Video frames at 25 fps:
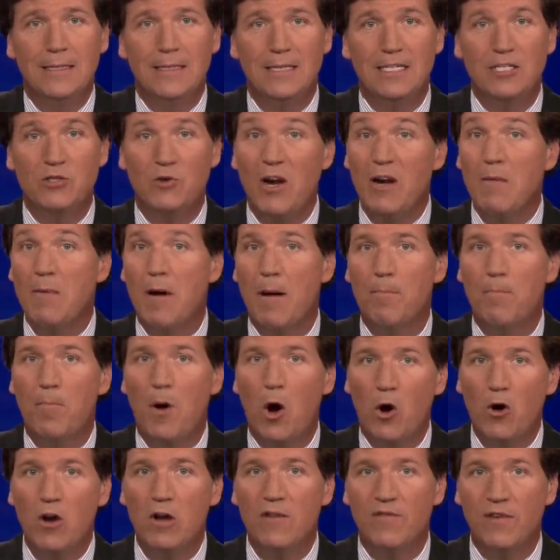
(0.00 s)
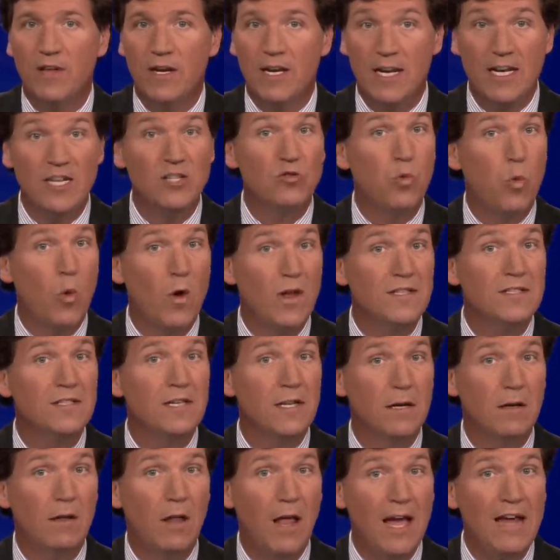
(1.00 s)
And he's right about part of it. It is once
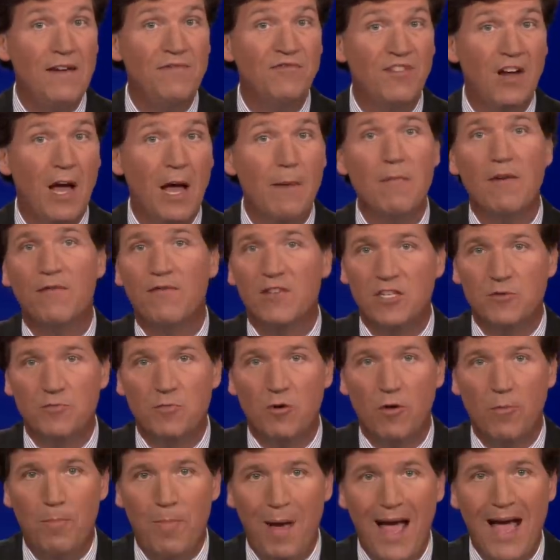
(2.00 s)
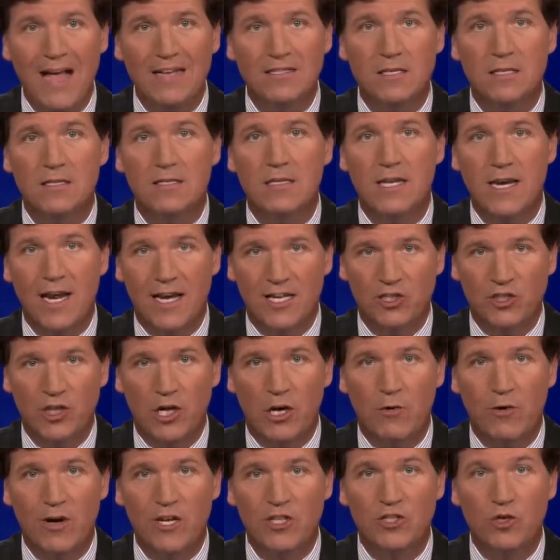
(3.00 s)
in a lifetime. If this bill passes, the next
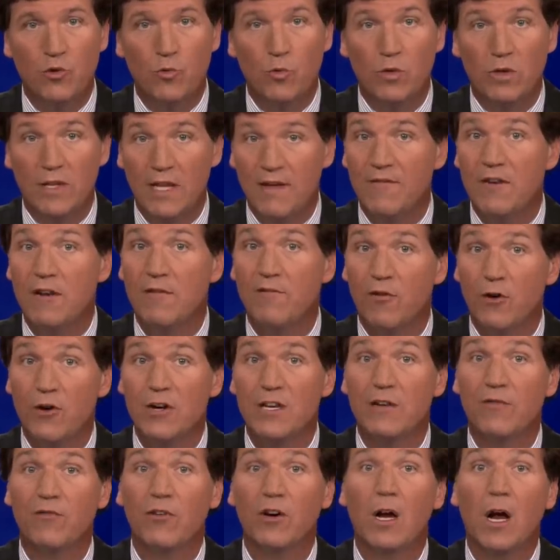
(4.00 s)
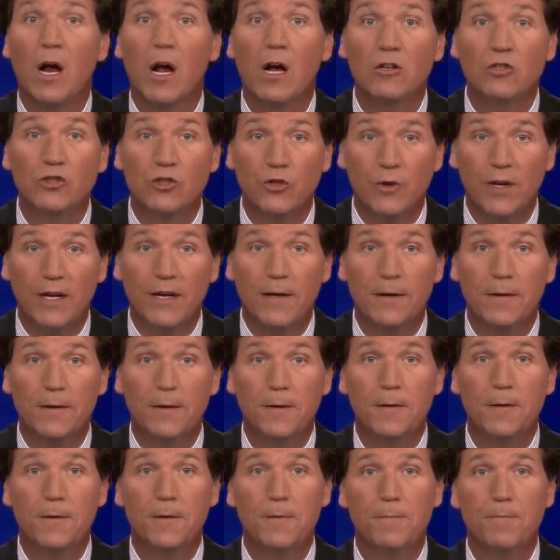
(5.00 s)
generation will live in a very different country.
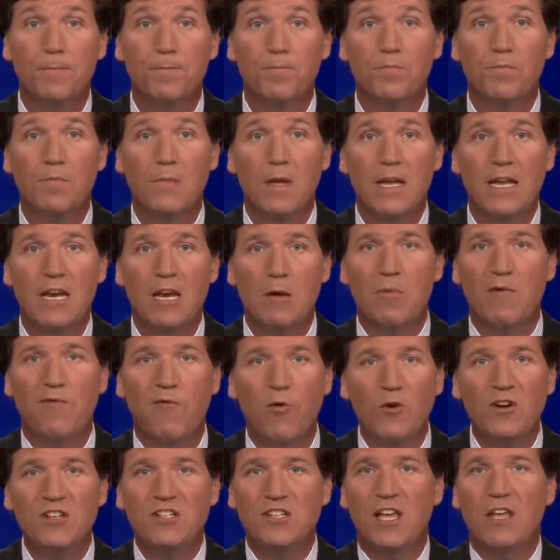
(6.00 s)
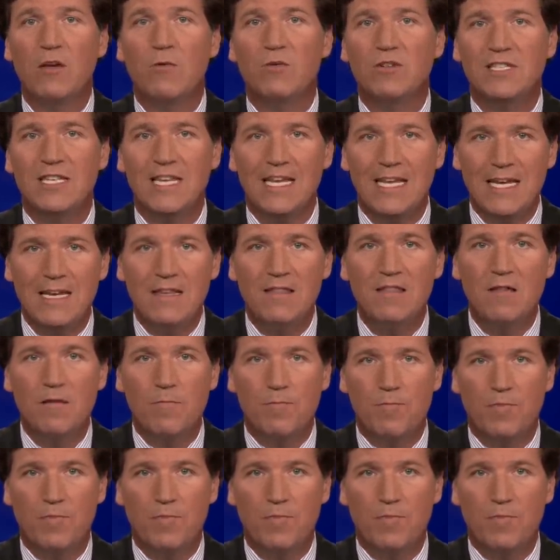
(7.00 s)
Now, before we tell you what's in the